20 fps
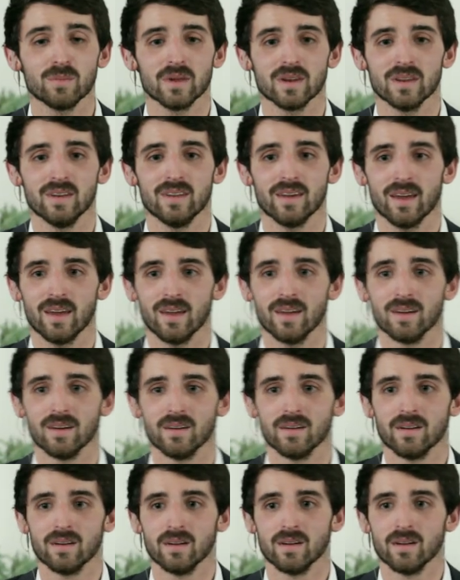me
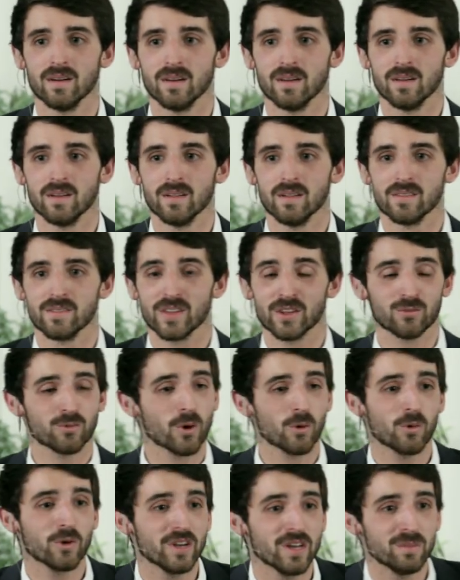today.
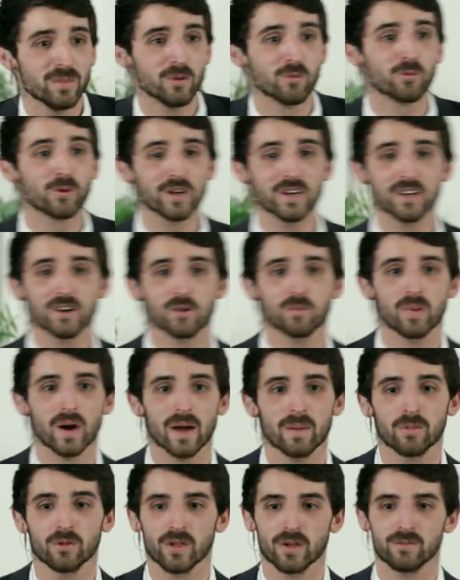That's why we need to be reading our
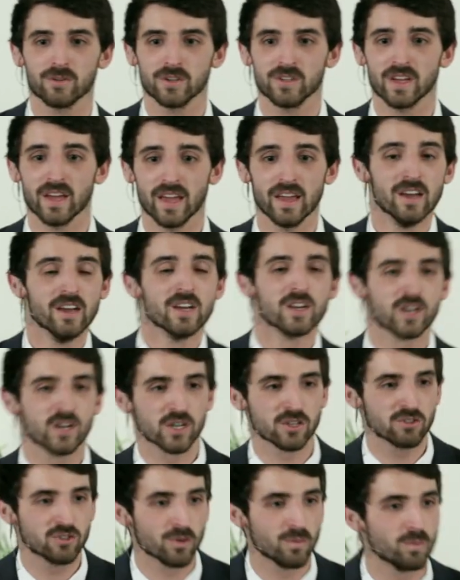Bible every day,
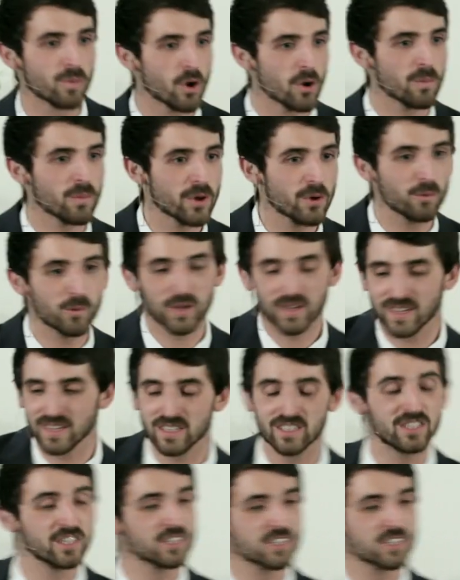because the moment we get